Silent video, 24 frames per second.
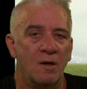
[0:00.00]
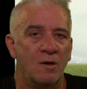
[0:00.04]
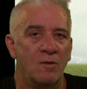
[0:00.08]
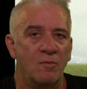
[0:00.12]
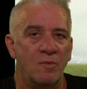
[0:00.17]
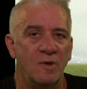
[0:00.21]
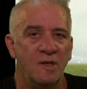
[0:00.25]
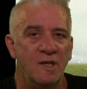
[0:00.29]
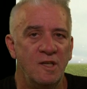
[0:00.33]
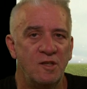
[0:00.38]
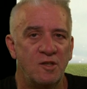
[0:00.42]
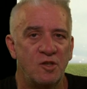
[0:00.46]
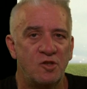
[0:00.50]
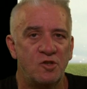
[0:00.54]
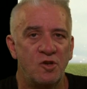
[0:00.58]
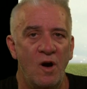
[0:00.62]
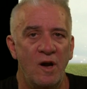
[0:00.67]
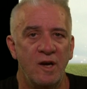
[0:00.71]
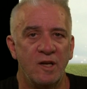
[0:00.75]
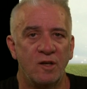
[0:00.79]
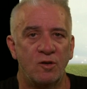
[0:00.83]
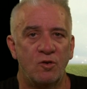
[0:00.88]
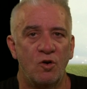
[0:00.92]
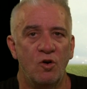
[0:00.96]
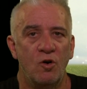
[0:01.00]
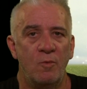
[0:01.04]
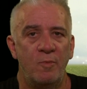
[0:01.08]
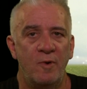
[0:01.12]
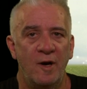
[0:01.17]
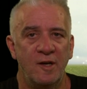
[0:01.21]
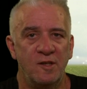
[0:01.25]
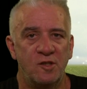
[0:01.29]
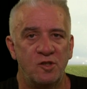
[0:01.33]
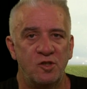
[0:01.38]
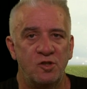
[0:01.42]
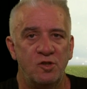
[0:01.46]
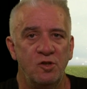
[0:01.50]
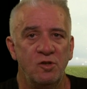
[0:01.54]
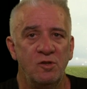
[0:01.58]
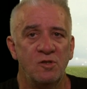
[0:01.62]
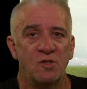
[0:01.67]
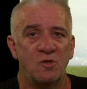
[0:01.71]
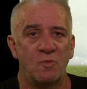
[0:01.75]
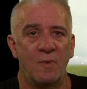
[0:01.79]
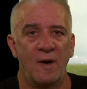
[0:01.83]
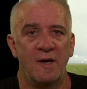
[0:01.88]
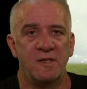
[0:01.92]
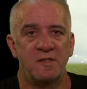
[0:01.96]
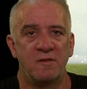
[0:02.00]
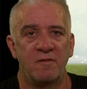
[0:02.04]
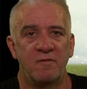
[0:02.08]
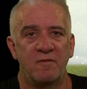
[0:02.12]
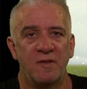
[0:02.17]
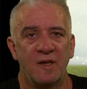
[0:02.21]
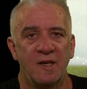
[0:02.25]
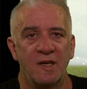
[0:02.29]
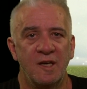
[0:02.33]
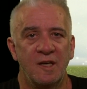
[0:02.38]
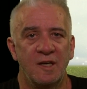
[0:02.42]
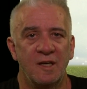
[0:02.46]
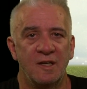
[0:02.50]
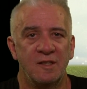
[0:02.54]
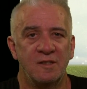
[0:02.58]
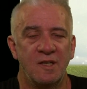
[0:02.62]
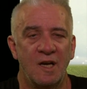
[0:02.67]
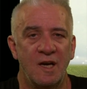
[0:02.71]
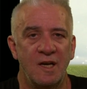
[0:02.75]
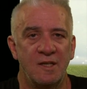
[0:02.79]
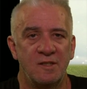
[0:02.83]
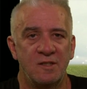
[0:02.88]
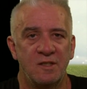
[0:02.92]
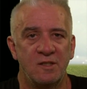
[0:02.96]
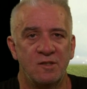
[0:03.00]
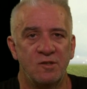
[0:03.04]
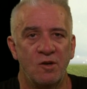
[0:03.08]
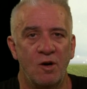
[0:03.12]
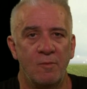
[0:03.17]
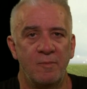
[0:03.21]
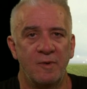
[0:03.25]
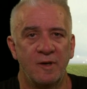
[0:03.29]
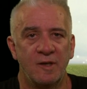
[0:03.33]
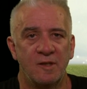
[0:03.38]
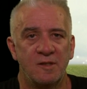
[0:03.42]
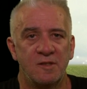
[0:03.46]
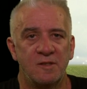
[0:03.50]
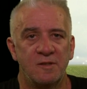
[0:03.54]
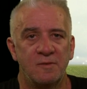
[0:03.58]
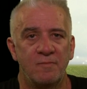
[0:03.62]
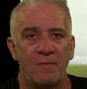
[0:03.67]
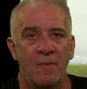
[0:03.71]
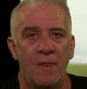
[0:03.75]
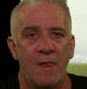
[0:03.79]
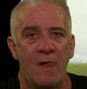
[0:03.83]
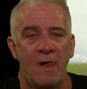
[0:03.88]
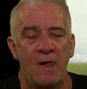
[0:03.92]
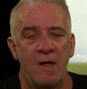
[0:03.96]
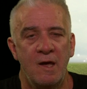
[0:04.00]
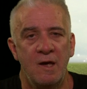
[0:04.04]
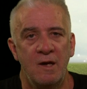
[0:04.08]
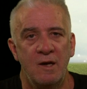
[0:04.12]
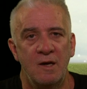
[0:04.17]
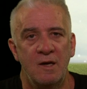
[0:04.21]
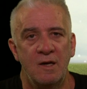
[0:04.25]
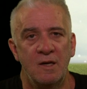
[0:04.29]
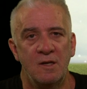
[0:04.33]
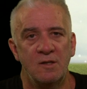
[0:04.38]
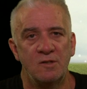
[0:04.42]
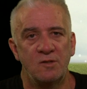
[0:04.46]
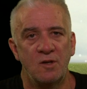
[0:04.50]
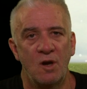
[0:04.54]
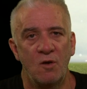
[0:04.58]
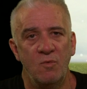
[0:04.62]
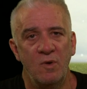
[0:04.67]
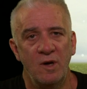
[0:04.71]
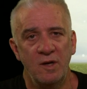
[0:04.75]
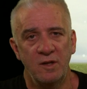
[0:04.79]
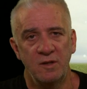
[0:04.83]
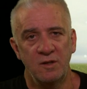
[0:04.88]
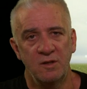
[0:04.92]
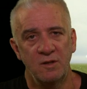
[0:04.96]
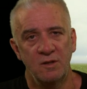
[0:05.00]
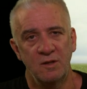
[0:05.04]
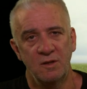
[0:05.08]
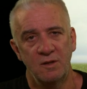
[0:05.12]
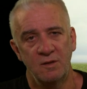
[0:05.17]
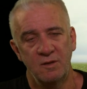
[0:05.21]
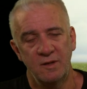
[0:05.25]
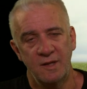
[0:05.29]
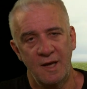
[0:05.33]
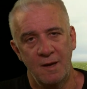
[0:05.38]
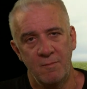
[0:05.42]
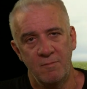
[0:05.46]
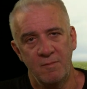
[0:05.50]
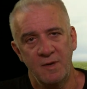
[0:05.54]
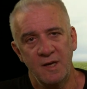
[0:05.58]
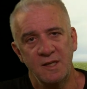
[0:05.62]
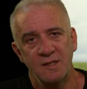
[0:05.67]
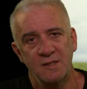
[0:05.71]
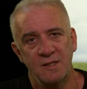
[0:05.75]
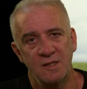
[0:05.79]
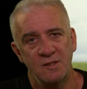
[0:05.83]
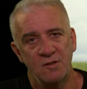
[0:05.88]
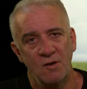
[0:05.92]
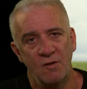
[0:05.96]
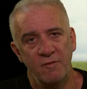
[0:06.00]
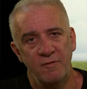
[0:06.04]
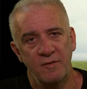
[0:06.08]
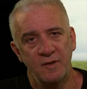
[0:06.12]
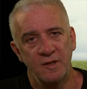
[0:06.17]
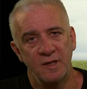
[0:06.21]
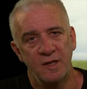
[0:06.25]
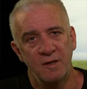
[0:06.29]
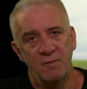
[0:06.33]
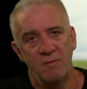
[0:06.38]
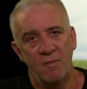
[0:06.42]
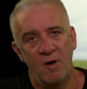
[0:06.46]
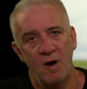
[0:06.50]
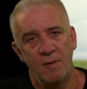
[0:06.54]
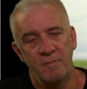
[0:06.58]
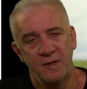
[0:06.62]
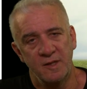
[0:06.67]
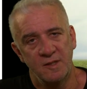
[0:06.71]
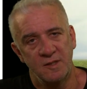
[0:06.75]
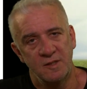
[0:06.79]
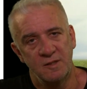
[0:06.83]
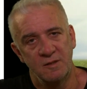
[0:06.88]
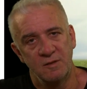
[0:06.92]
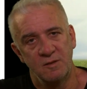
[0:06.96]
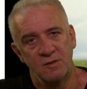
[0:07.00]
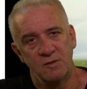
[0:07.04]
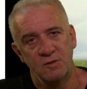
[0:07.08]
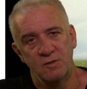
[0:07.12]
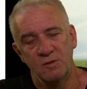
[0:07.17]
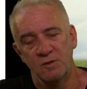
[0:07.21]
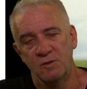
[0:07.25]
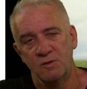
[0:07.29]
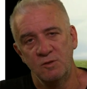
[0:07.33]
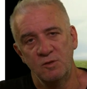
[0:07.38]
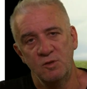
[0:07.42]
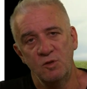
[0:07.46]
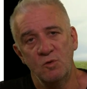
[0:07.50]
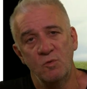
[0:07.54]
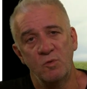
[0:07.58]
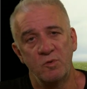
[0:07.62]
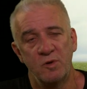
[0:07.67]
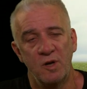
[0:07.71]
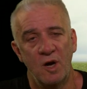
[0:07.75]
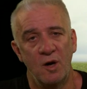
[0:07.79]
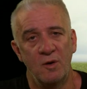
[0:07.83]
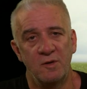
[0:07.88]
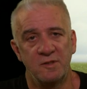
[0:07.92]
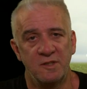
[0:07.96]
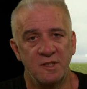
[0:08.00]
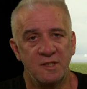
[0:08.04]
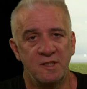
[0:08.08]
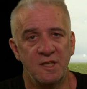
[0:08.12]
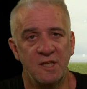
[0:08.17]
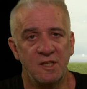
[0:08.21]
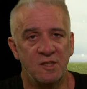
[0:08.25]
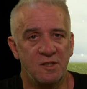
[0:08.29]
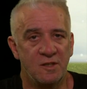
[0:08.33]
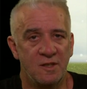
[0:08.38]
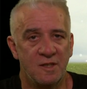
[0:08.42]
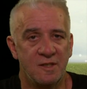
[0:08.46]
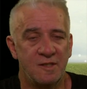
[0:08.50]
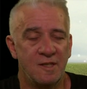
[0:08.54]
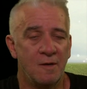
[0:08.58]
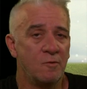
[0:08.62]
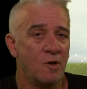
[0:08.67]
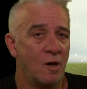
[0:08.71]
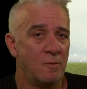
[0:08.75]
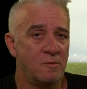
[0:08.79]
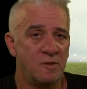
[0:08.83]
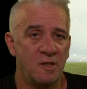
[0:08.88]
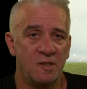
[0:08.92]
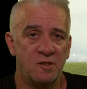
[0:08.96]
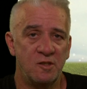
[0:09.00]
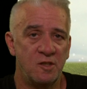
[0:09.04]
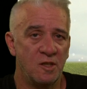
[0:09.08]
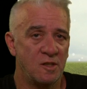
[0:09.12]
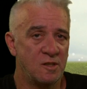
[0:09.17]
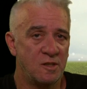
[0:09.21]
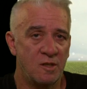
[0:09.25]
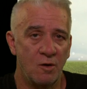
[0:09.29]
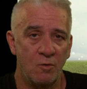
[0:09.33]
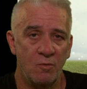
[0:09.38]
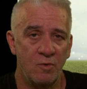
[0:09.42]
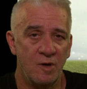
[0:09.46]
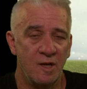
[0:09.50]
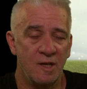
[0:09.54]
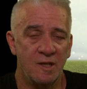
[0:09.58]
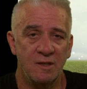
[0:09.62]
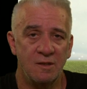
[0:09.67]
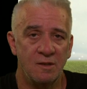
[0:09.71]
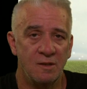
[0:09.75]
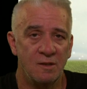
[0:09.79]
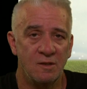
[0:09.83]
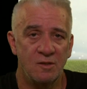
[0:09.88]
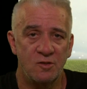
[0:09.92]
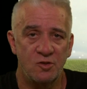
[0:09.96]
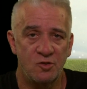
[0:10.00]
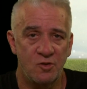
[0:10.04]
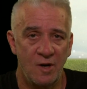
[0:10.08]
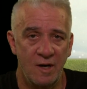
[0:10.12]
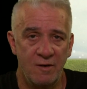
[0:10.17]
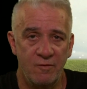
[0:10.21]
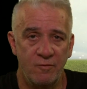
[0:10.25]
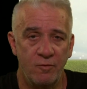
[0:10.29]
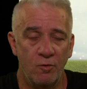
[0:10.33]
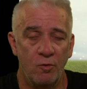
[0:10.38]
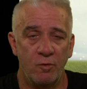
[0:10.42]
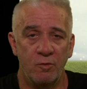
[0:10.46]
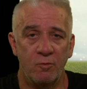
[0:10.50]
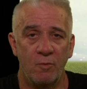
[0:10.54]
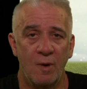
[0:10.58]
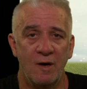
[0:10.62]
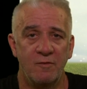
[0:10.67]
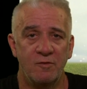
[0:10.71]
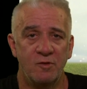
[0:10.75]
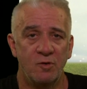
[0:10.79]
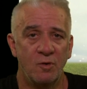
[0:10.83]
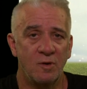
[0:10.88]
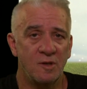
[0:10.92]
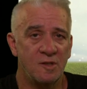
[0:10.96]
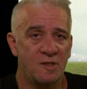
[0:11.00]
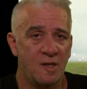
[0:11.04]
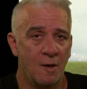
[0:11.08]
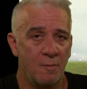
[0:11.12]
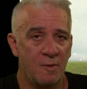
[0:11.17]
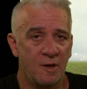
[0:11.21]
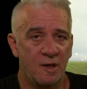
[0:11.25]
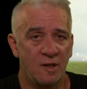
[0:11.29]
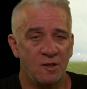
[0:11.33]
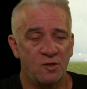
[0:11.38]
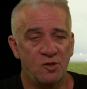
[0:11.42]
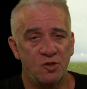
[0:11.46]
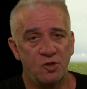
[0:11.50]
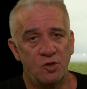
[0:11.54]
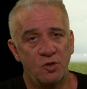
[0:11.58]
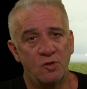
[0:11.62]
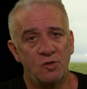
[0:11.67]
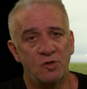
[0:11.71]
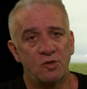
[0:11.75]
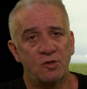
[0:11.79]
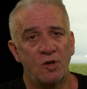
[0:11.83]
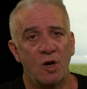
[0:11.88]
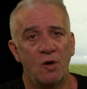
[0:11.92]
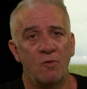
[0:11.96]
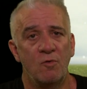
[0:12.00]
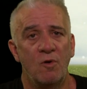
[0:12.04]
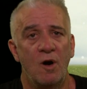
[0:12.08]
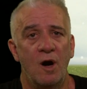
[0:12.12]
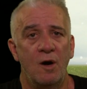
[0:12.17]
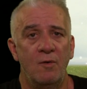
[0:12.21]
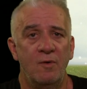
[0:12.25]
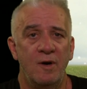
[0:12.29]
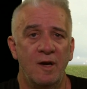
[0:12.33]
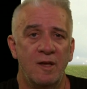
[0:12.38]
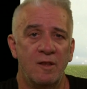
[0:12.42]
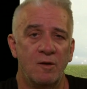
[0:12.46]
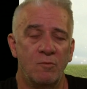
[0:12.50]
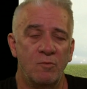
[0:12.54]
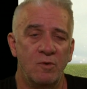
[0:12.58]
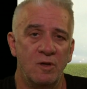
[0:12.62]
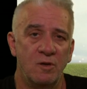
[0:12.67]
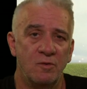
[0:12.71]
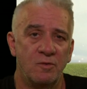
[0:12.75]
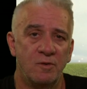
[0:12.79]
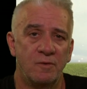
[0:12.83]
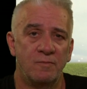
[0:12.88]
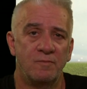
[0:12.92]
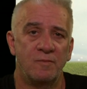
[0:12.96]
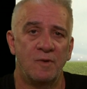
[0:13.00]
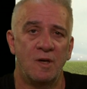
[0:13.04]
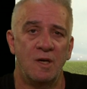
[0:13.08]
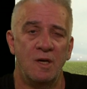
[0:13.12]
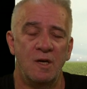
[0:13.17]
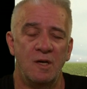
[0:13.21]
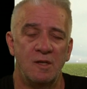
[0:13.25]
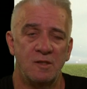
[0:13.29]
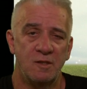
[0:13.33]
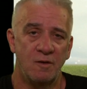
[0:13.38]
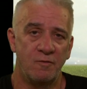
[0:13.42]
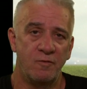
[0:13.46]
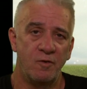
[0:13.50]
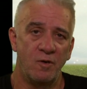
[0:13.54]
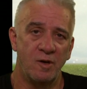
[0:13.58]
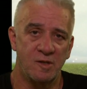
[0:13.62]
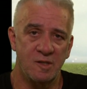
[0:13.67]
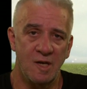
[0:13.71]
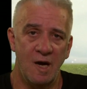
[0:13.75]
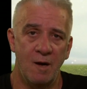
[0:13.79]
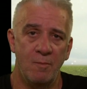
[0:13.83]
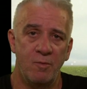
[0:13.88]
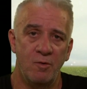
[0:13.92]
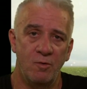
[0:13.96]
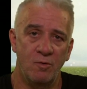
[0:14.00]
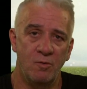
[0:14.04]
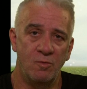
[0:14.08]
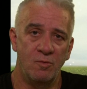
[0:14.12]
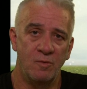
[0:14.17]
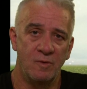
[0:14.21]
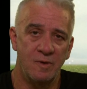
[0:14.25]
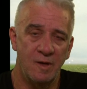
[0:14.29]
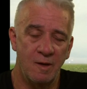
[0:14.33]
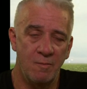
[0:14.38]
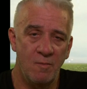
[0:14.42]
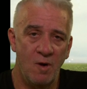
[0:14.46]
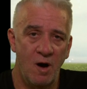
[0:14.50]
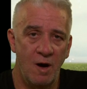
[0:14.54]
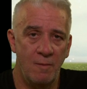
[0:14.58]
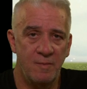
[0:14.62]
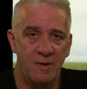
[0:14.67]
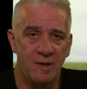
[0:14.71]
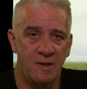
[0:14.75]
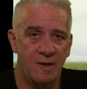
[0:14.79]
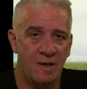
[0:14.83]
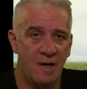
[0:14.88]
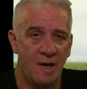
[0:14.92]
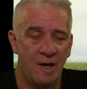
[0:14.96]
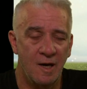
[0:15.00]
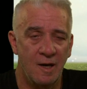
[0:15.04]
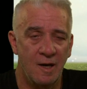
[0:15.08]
We need to try and incorporate students' ways of thinking into lesson topics. So what that means is often there might be you will know as a teacher that sometimes there's just a really straightforward way of doing something and students go right around the world. So for example, there might be